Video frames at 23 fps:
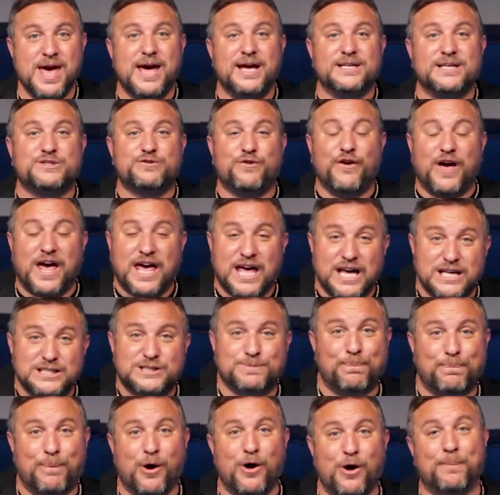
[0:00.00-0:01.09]
It's for His
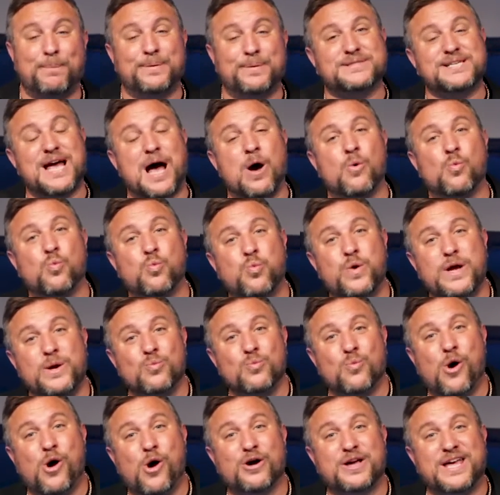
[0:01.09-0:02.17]
purpose, how we
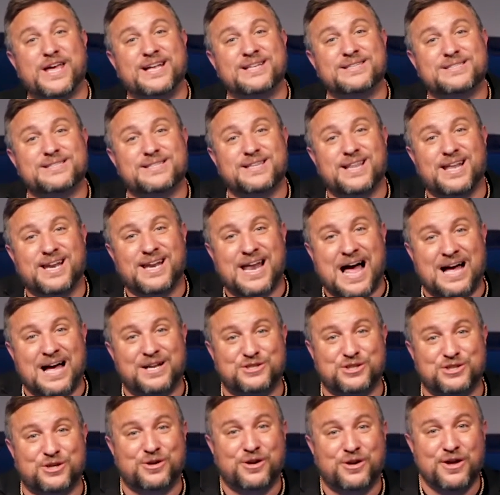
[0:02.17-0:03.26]
work into the
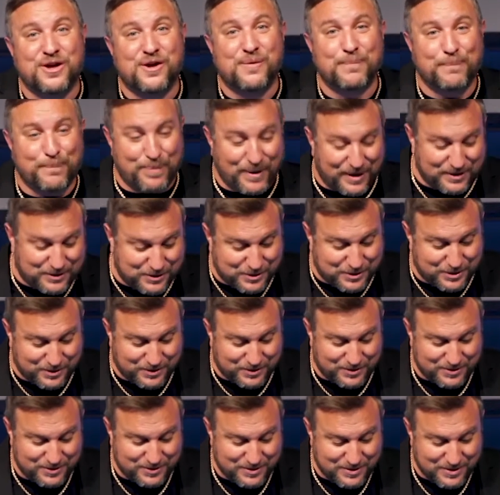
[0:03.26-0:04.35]
larger
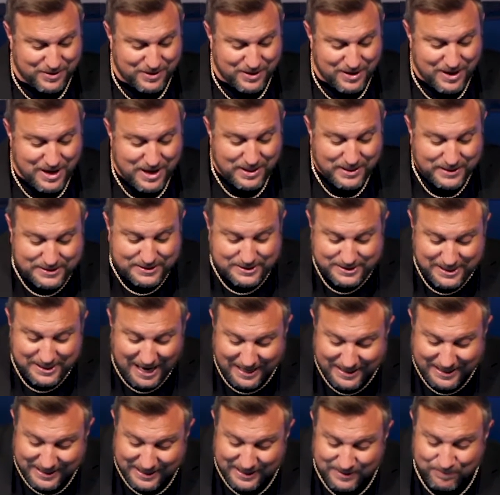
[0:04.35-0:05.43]
picture. The
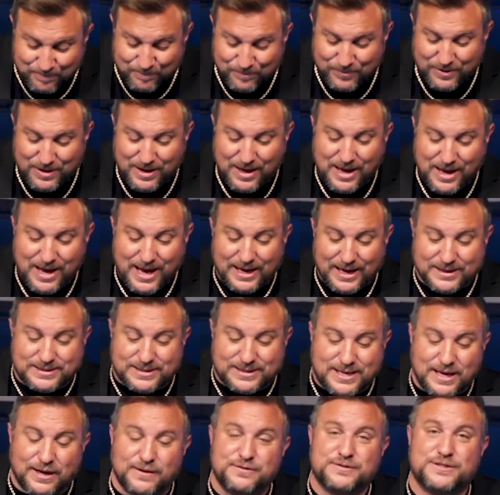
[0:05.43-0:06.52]
second is
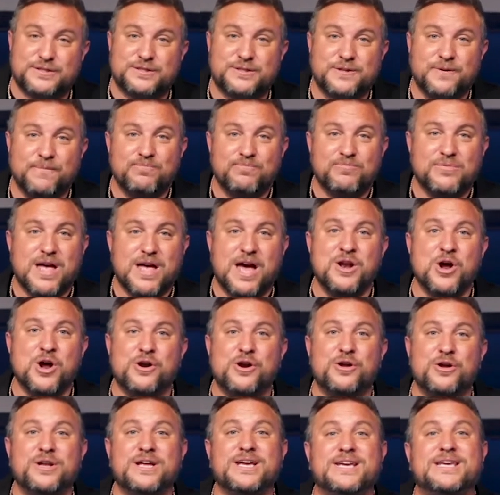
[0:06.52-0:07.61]
gifts are not
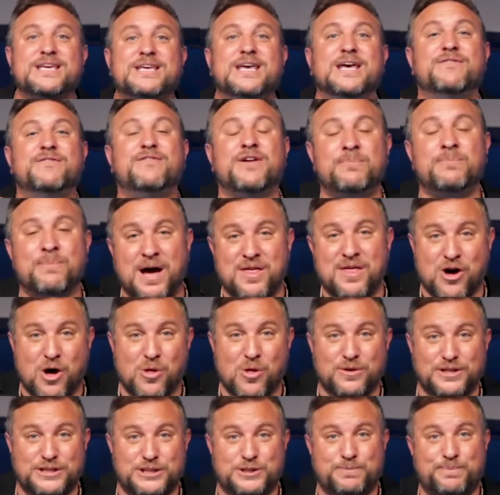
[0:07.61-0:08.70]
only given by the
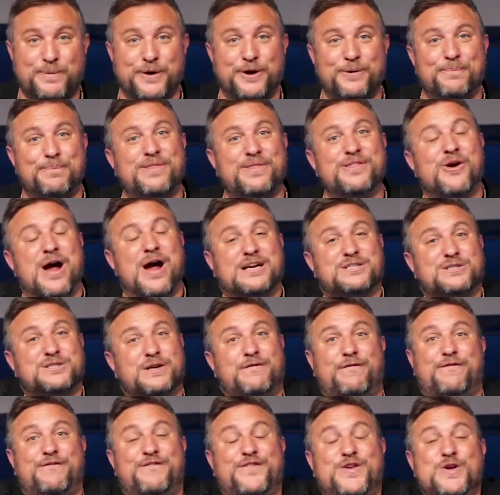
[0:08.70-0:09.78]
Holy Spirit, but they're actually
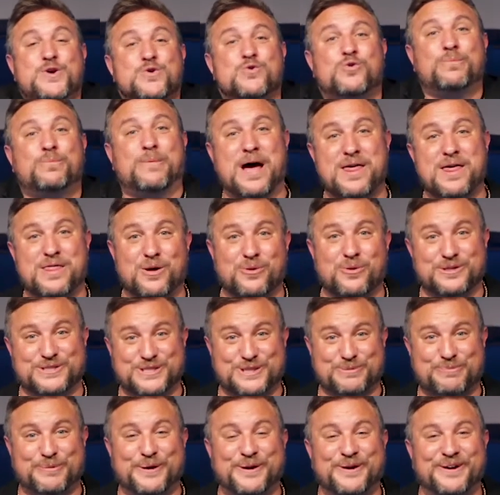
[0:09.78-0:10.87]
fueled by the Holy
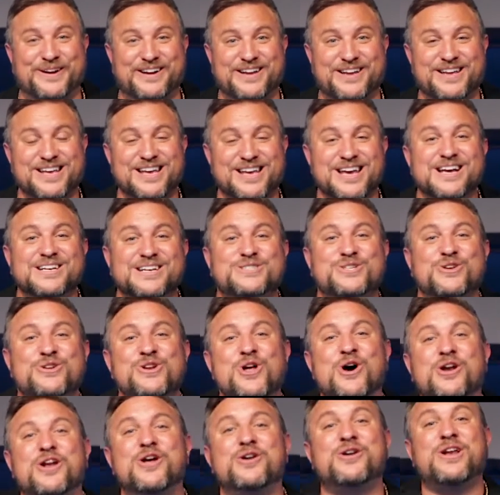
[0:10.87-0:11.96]
Spirit. So
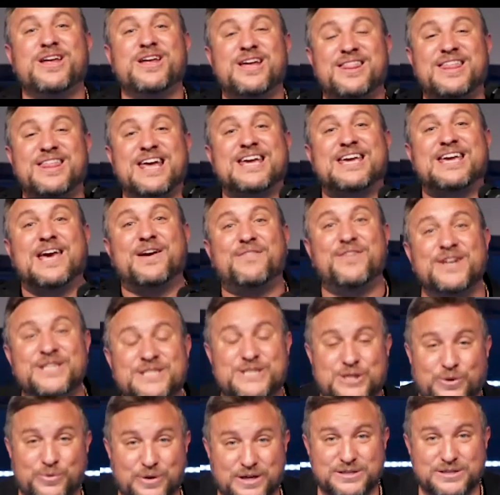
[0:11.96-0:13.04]
not only are they given
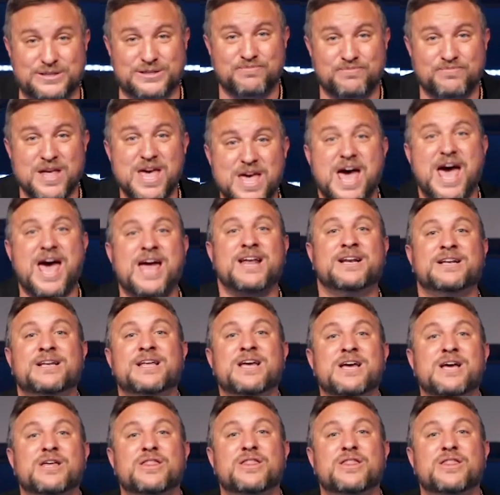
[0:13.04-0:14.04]
to us, and